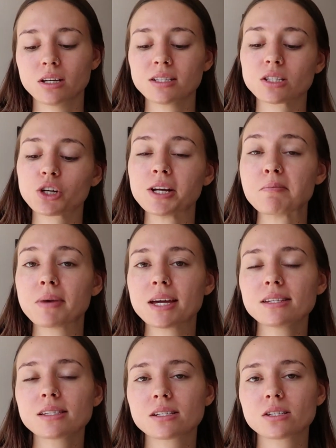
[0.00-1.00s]
it's cream
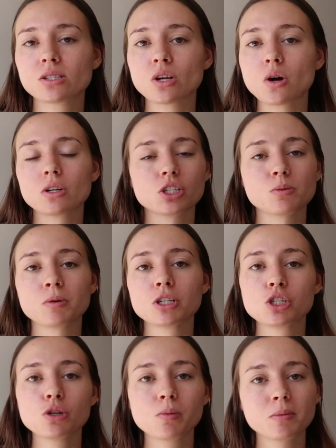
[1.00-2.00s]
based, so I'll just
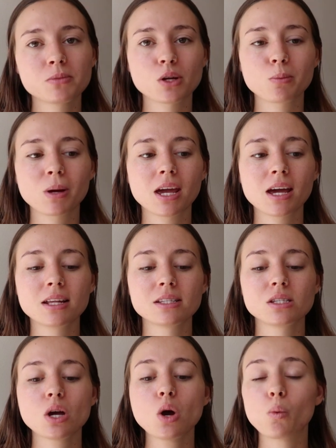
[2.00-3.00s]
put 2 pumps on my
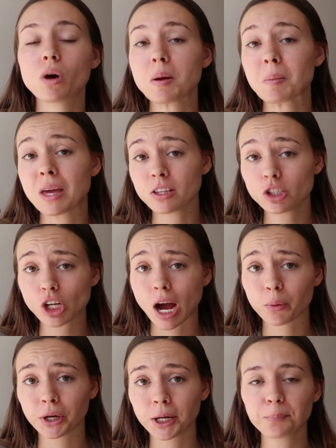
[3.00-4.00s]
hands when I'm in the
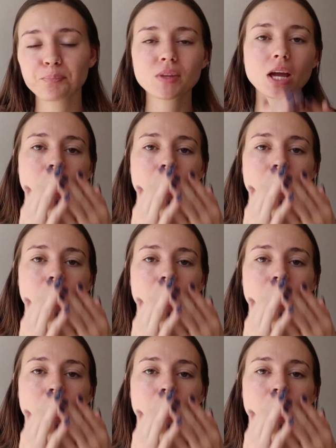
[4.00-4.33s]
shower,